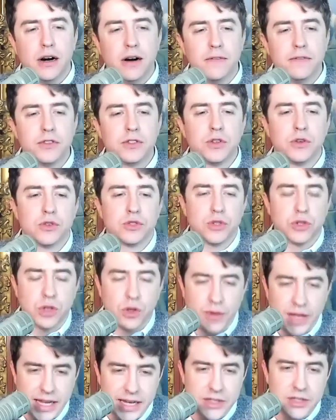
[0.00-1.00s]
of social
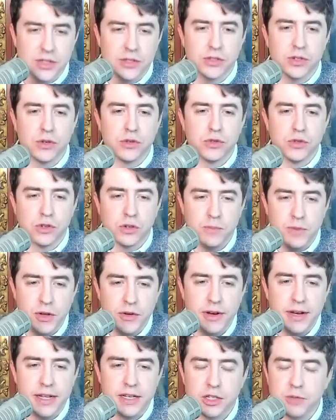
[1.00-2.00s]
cohesion, social
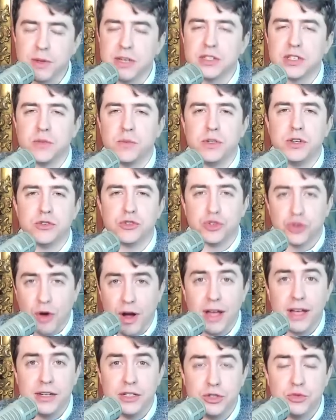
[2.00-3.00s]
community, especially when you're
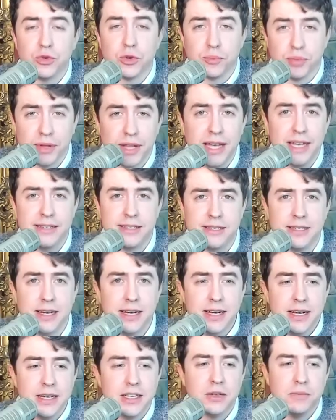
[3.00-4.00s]
trying to replace
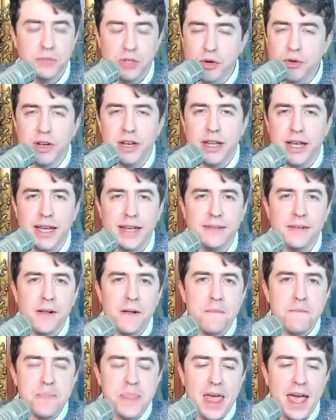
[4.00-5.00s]
community
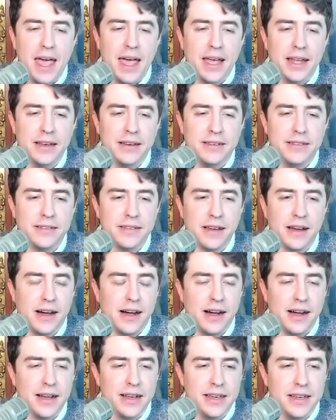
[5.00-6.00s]
and
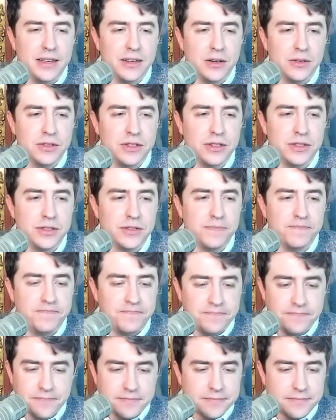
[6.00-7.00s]
just
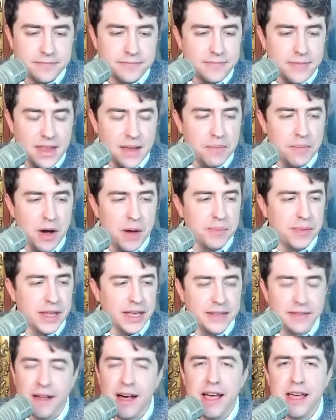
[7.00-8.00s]

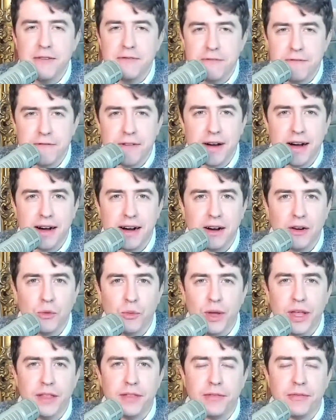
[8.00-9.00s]
public life
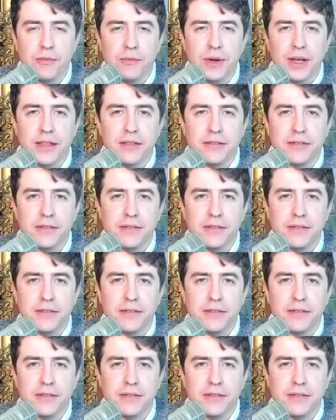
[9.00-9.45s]
with